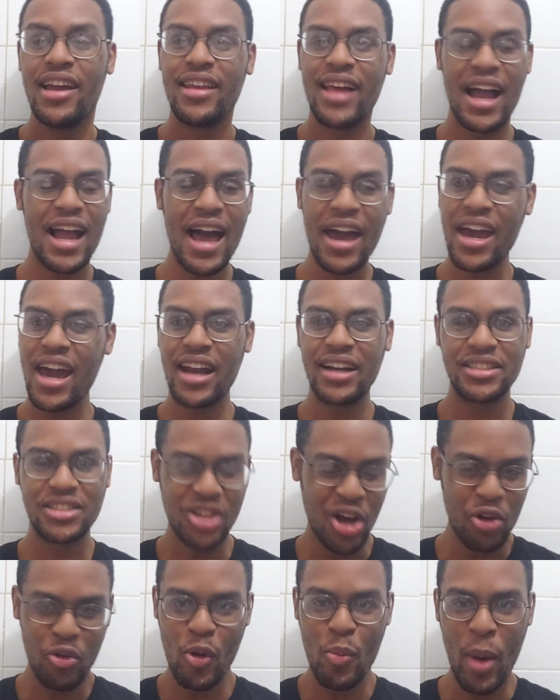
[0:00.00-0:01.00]
Like, I gotta
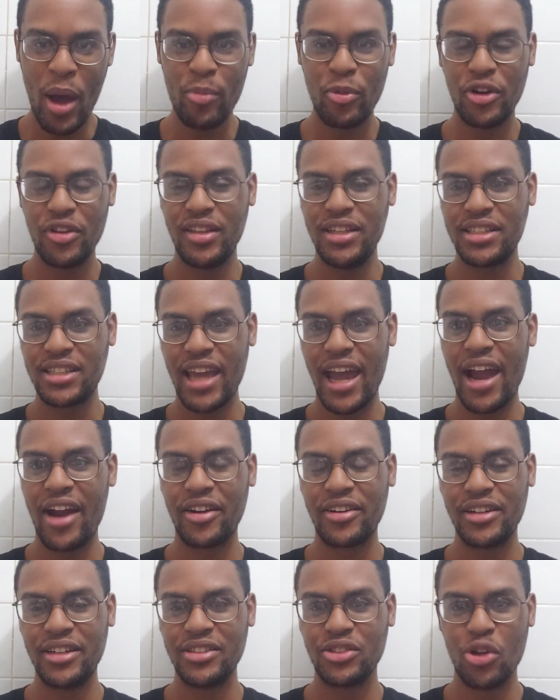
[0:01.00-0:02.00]
start remembering these
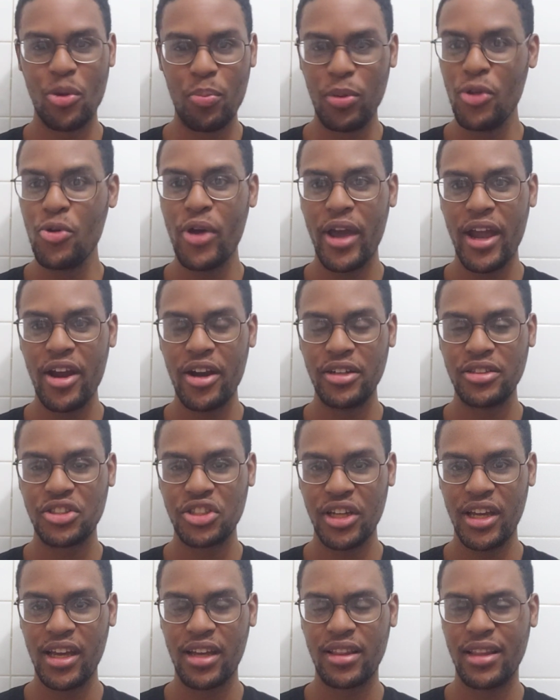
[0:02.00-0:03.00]
characters. The blue-haired
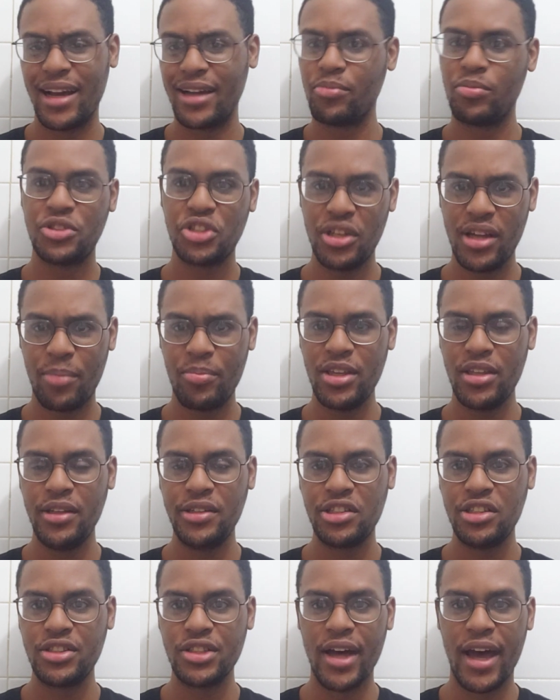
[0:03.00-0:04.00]
chick, I, she, I
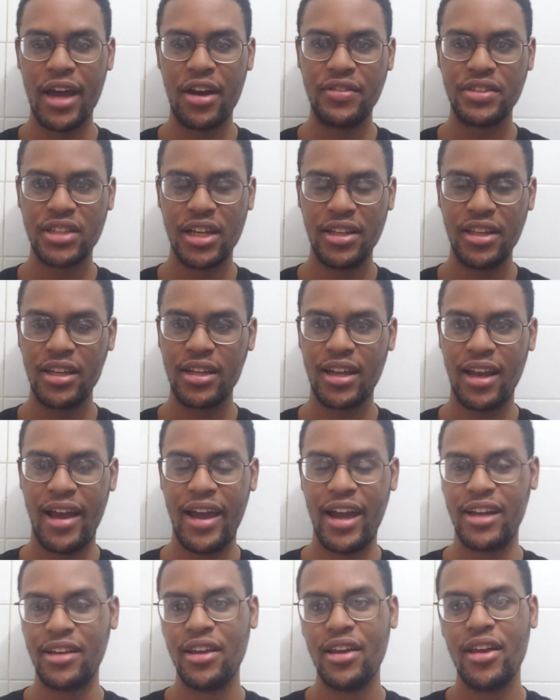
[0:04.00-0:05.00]
believe she's the head of Sending
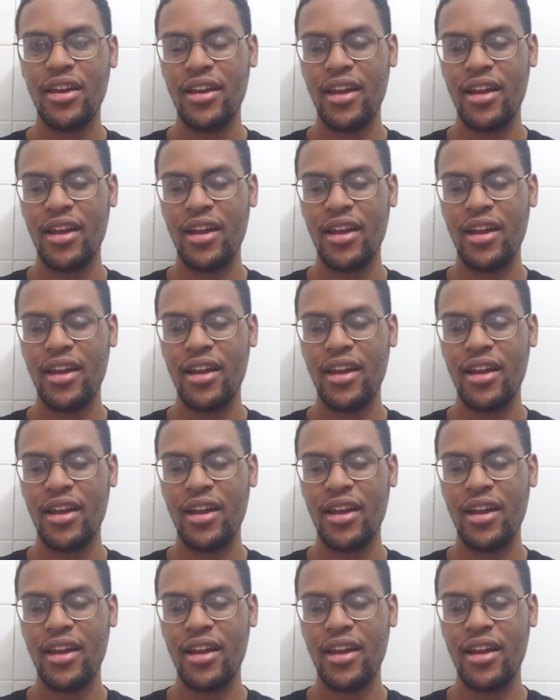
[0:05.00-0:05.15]
Clan.